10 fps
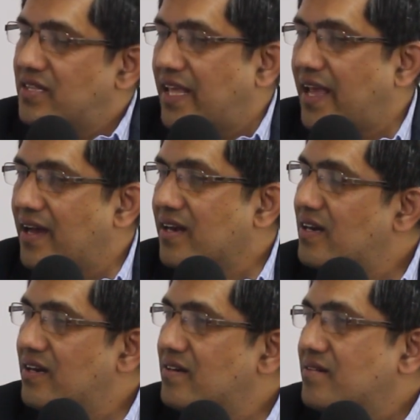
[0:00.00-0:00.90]
they are
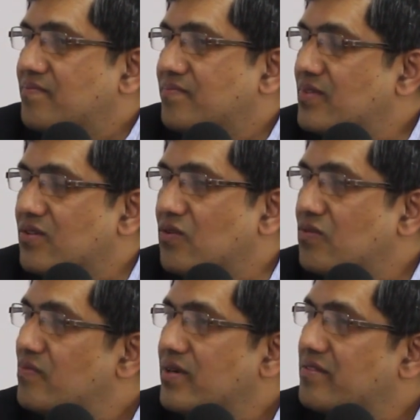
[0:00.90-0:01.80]
a
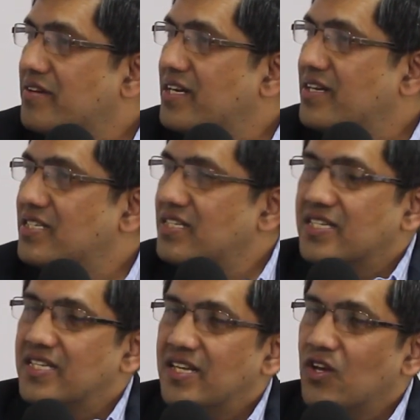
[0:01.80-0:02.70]

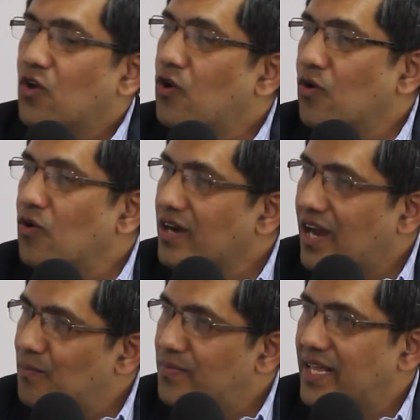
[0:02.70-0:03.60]
3-digit crore
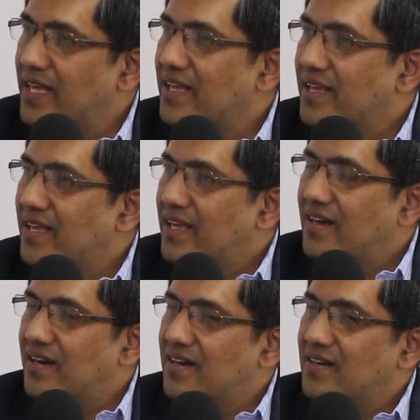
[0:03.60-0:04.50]
company
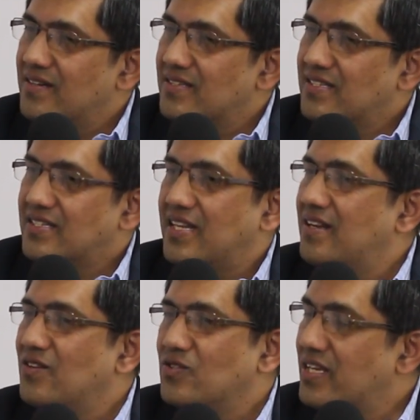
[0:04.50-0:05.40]

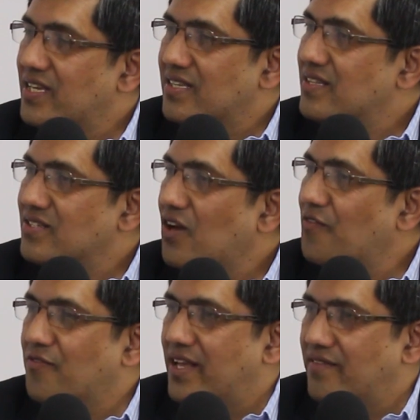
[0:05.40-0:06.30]
still using the
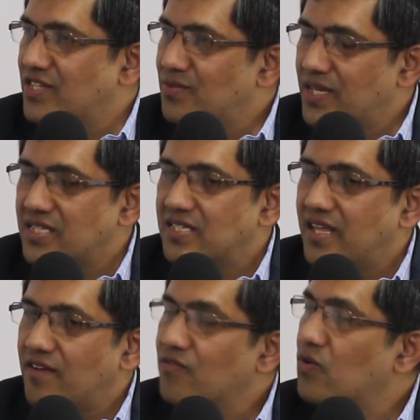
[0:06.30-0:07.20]
software, which means
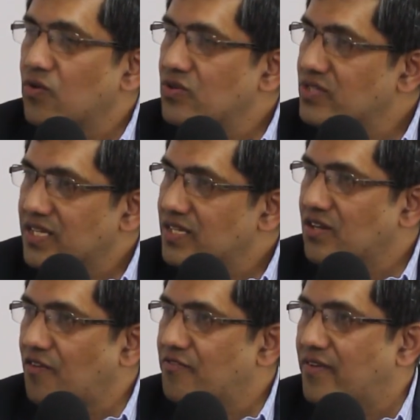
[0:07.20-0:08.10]
they have grown using the
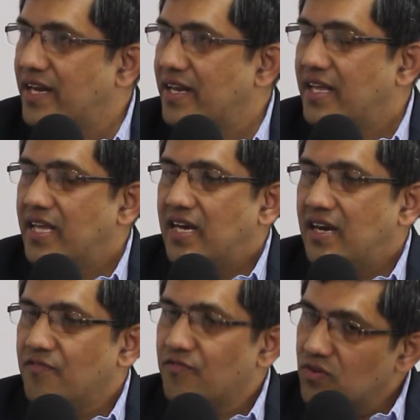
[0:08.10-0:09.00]
software.
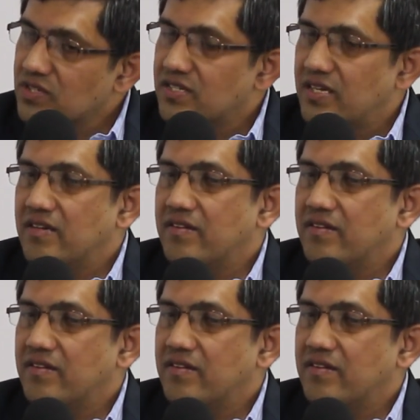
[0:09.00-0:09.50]
Of course,